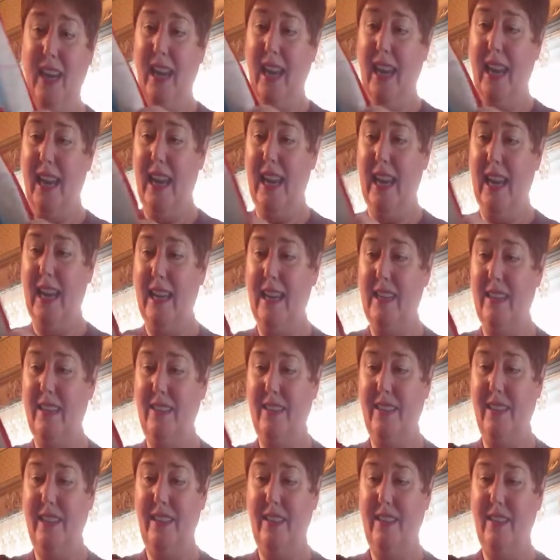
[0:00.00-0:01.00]

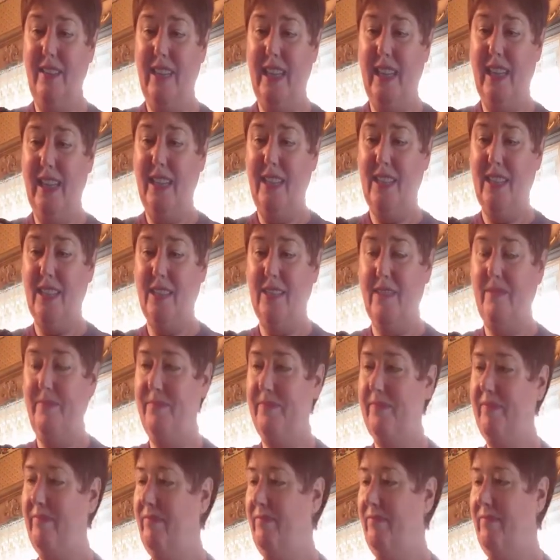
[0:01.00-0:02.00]
And these,
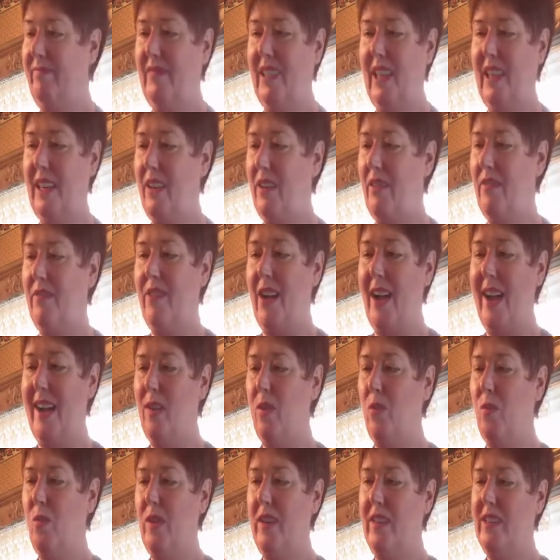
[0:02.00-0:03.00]

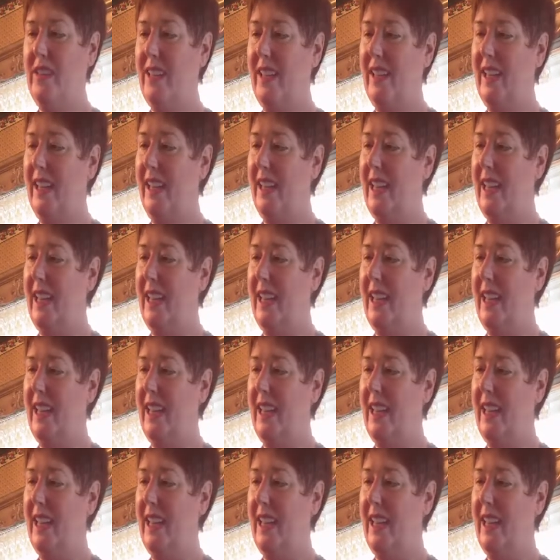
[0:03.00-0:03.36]
vinyl ones, like,